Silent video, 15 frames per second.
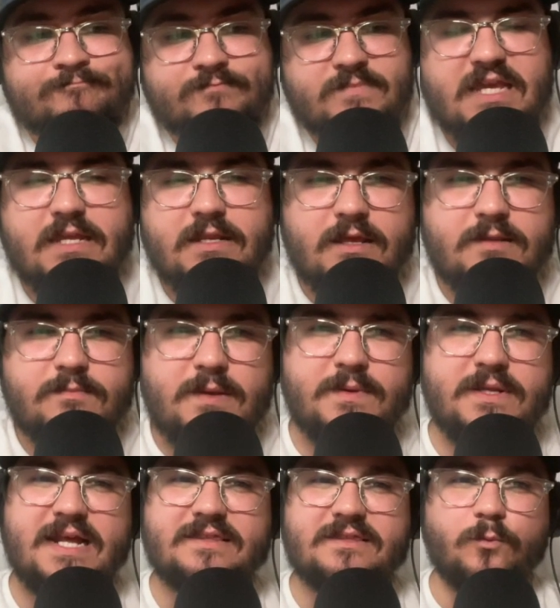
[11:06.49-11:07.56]
And maybe
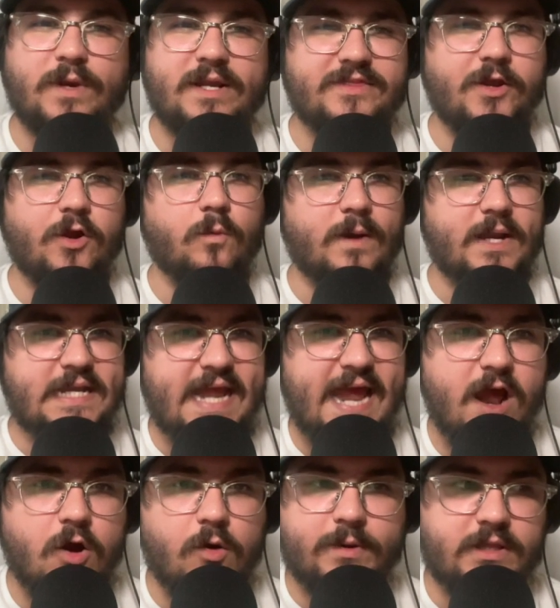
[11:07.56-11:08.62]
not the rate they are right
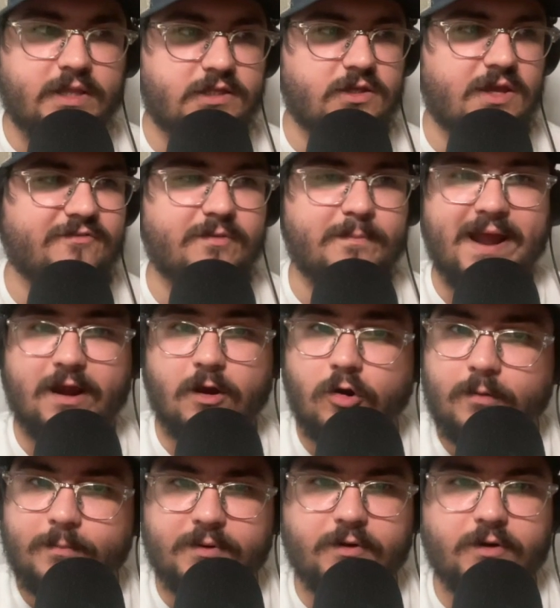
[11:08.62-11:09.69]
now, but like you have a Matt
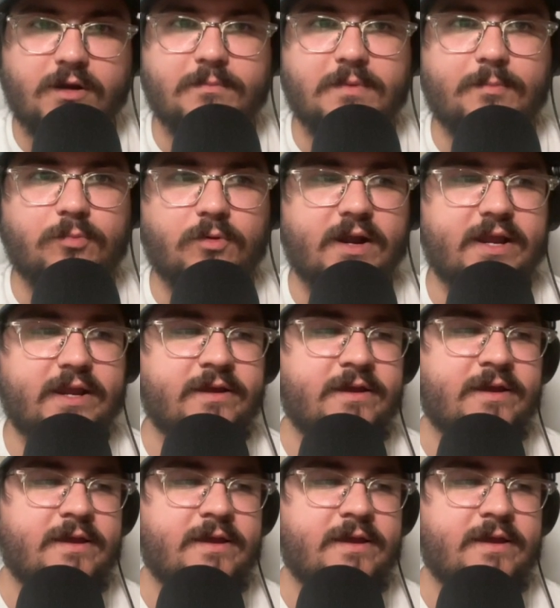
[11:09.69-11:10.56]
Carpenter come up, right?